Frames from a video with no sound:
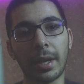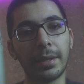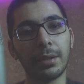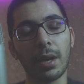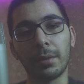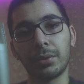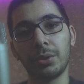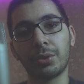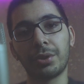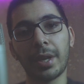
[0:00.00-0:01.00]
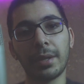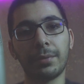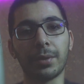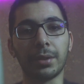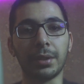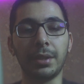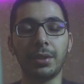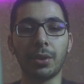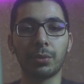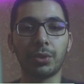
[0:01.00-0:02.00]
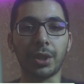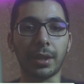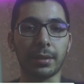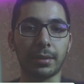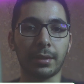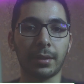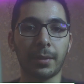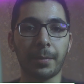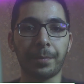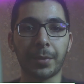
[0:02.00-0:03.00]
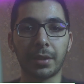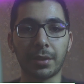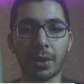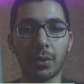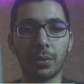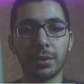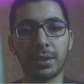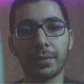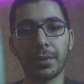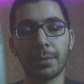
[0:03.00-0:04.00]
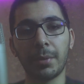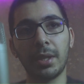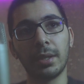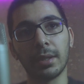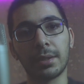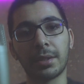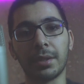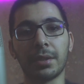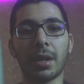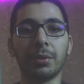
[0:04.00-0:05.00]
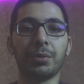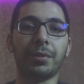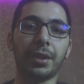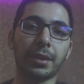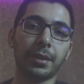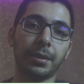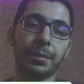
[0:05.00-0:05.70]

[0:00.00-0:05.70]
and how to create one in Node.js. So stick with me, let's get down to work.